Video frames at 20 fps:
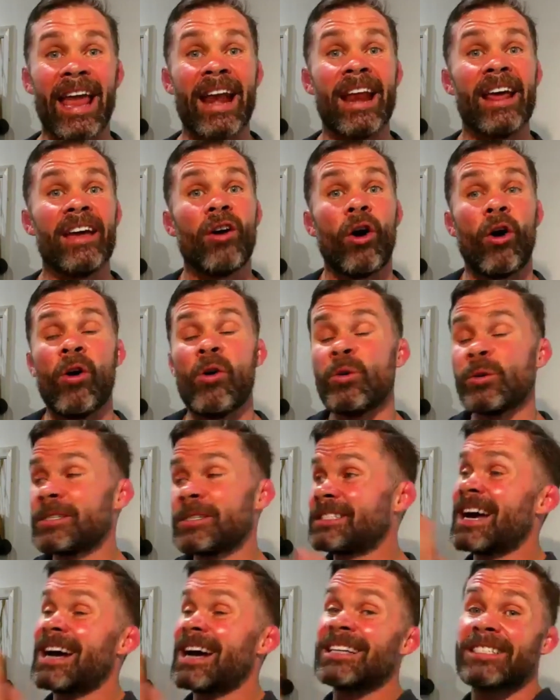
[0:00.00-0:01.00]
And it all
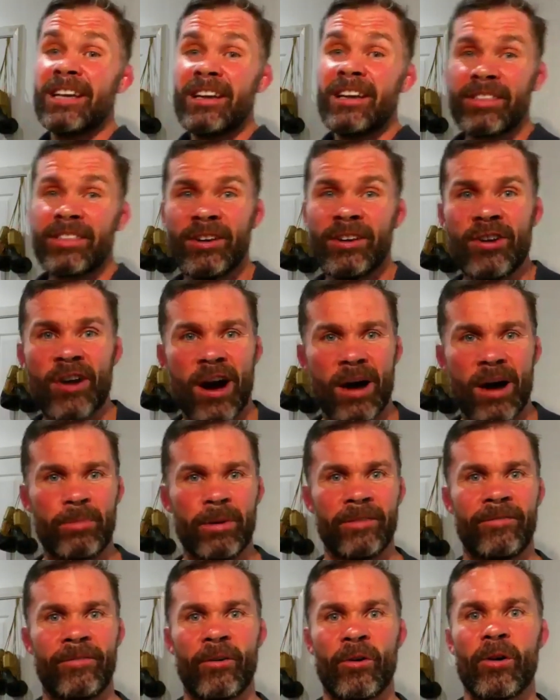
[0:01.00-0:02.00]
starts the night
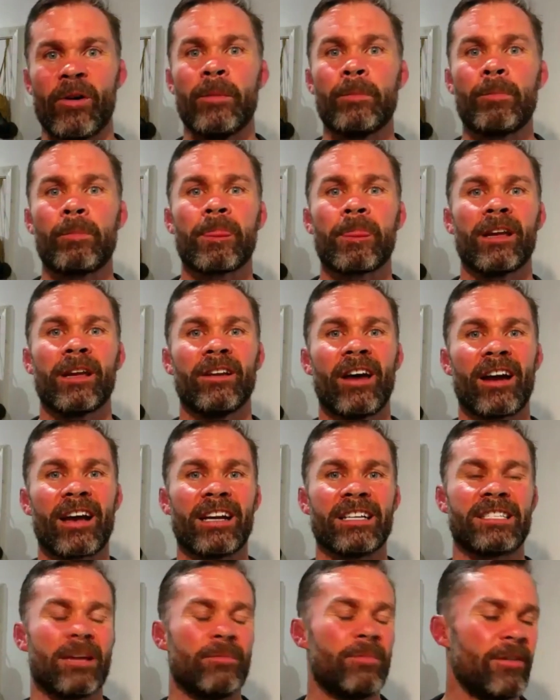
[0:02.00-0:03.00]
before. Like
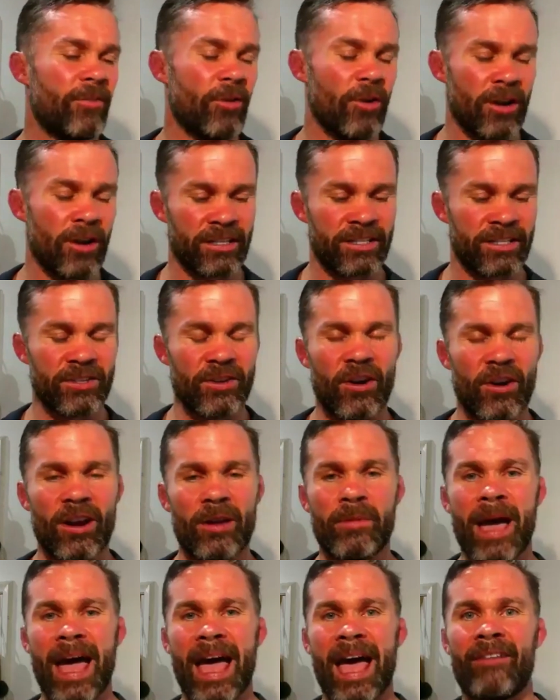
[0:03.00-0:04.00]
I said before, it's not
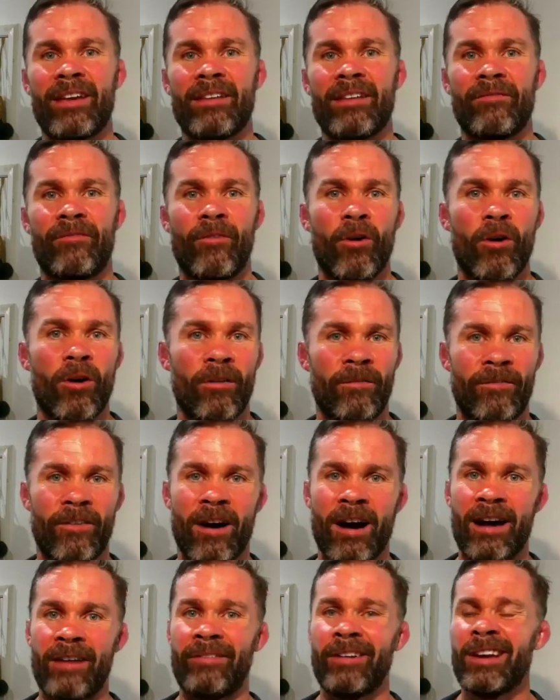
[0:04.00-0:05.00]
about having 4 or
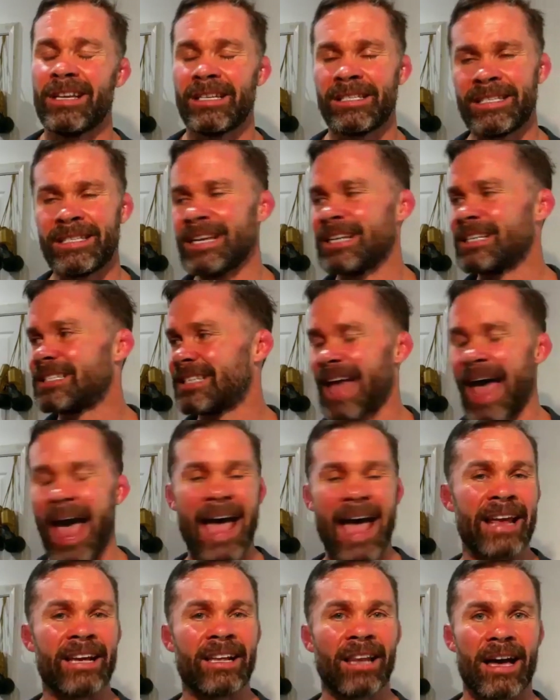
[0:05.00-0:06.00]
5, 6,
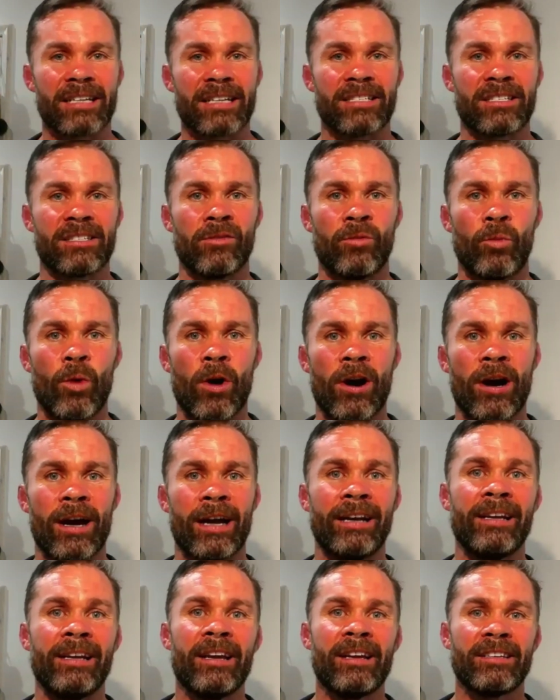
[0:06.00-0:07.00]
8 glasses of
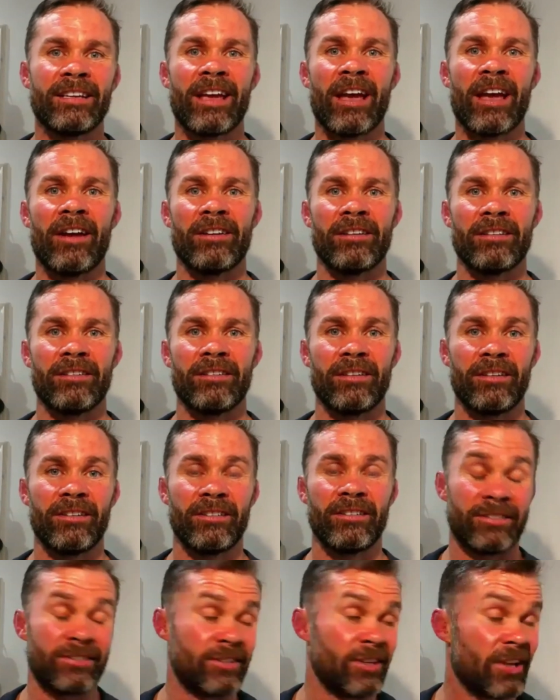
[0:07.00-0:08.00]
wine to go
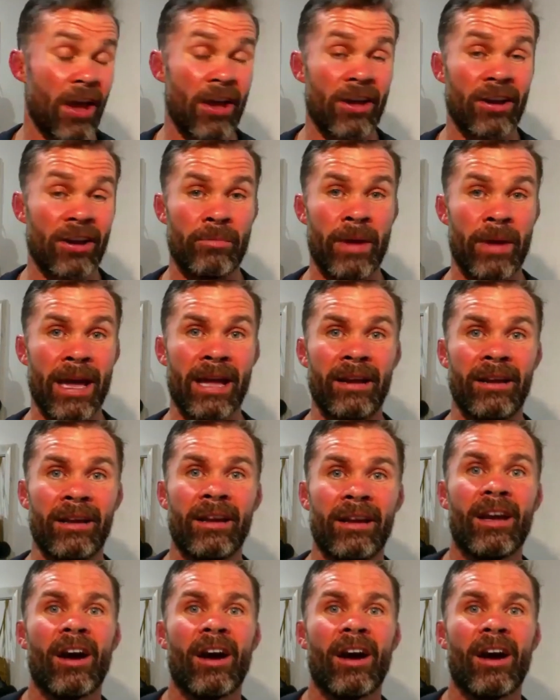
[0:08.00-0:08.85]
to bed.